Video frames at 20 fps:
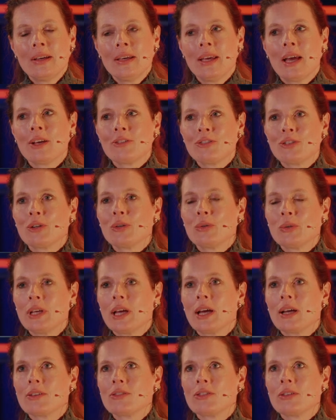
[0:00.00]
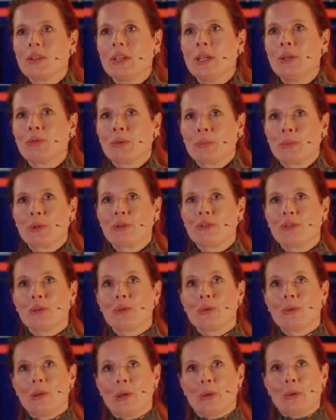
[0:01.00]
Yeah, so yeah, even more
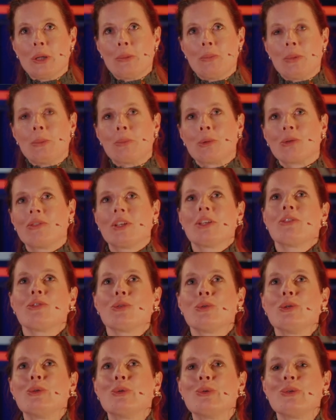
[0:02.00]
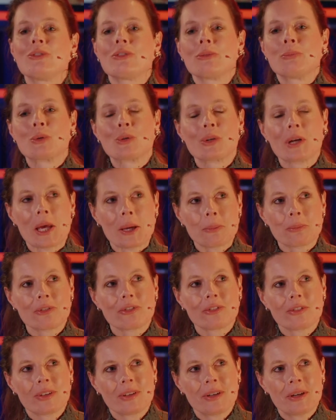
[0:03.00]
so, lonely people tend to use more
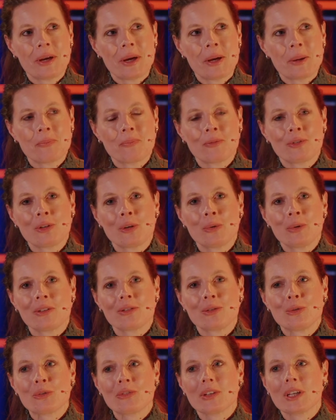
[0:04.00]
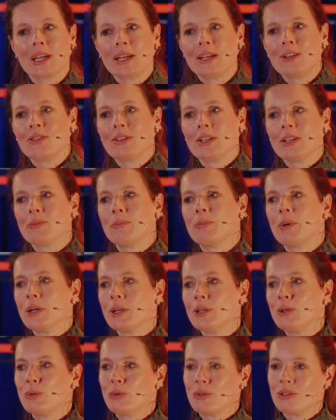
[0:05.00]
apps. Um, so it's not the case that
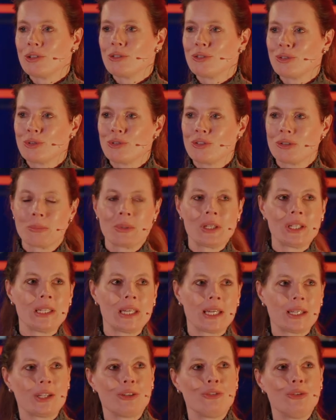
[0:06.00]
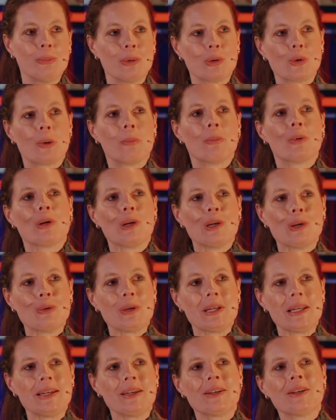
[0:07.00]
by using social media that you become more
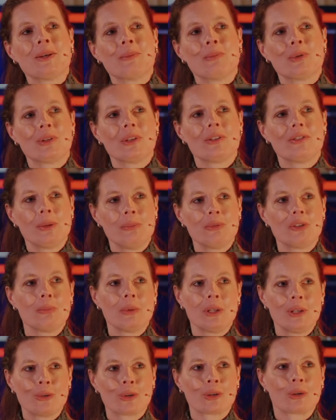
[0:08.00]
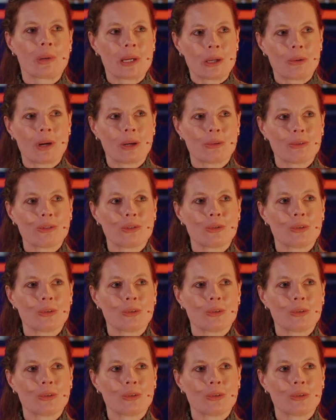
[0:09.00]
lonely, right. but it seems to be the other way around.